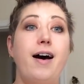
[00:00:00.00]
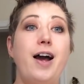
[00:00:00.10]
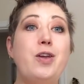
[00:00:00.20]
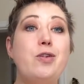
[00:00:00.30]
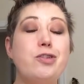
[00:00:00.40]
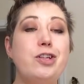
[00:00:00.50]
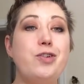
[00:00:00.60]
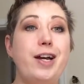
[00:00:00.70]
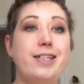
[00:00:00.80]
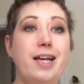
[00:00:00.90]
I usually
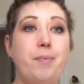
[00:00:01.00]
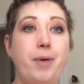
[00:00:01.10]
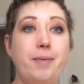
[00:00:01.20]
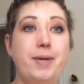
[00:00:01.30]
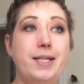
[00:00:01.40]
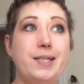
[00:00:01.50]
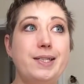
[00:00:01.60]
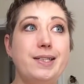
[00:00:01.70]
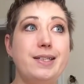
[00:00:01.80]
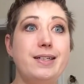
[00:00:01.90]
try and take big
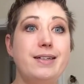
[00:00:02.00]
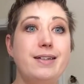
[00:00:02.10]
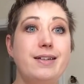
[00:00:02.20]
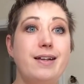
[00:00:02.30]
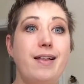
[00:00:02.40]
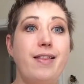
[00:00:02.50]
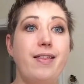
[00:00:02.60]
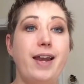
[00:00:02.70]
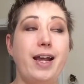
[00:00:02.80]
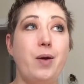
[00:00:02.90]
pieces
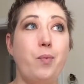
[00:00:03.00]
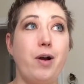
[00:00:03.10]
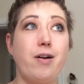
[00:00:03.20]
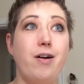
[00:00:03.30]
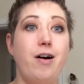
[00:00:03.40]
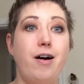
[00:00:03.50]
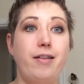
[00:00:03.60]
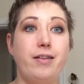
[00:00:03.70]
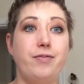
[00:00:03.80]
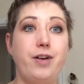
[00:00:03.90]
that I can work
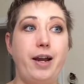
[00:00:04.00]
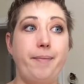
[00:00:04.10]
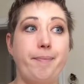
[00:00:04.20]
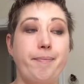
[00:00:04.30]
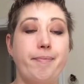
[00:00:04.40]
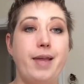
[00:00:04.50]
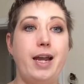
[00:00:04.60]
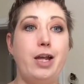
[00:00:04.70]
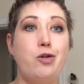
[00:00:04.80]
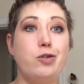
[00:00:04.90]
on the frame,
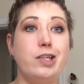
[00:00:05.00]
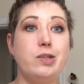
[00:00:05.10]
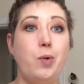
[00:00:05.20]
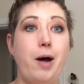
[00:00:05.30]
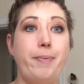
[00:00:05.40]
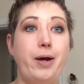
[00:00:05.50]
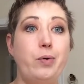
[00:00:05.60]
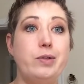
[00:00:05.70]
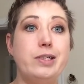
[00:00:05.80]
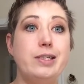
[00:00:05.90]
and I usually swap
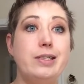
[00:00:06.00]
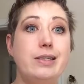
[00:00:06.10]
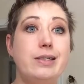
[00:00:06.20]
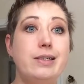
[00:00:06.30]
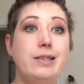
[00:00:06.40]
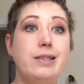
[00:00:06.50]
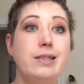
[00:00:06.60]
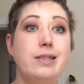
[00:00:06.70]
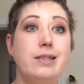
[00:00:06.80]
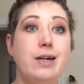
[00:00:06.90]
out
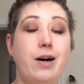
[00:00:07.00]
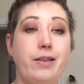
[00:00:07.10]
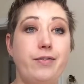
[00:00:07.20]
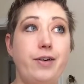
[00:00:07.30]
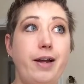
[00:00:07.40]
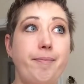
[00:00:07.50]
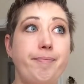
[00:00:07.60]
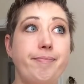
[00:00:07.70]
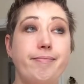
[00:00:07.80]
on the frame,